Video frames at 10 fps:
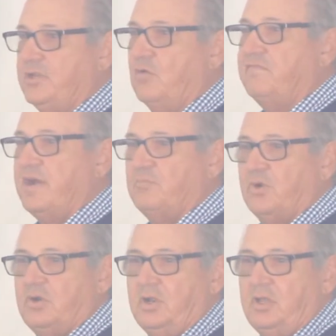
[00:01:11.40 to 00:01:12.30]

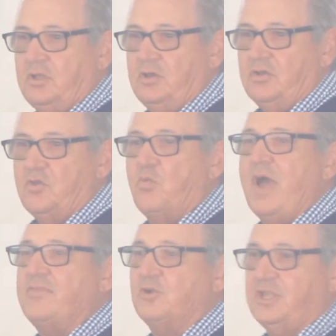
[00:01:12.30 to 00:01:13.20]
November, the
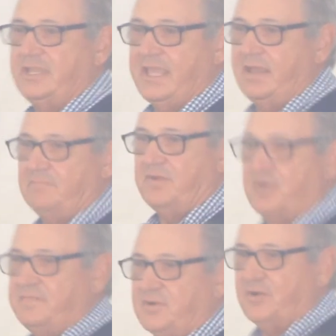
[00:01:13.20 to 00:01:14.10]
weather can get
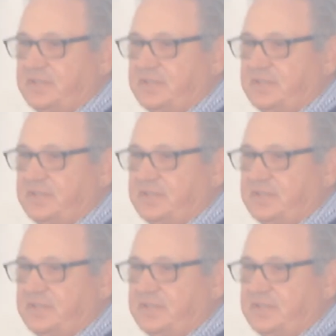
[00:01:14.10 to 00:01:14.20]
very, very